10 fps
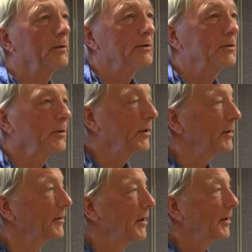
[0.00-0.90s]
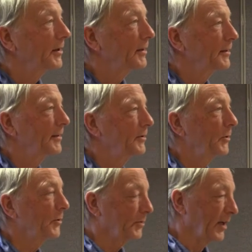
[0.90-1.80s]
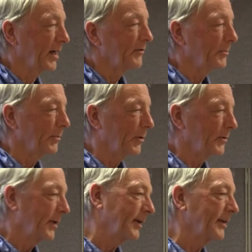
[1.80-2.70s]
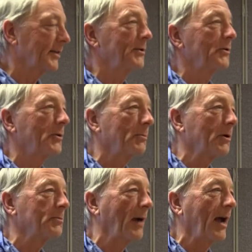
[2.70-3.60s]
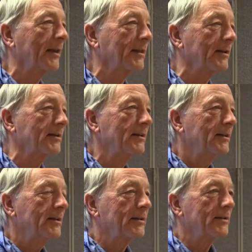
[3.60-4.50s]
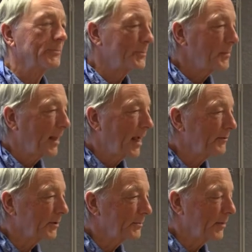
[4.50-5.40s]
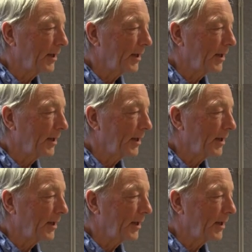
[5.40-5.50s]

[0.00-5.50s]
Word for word: And so they'll, two or three of them will get into the bird bath and uh, have a,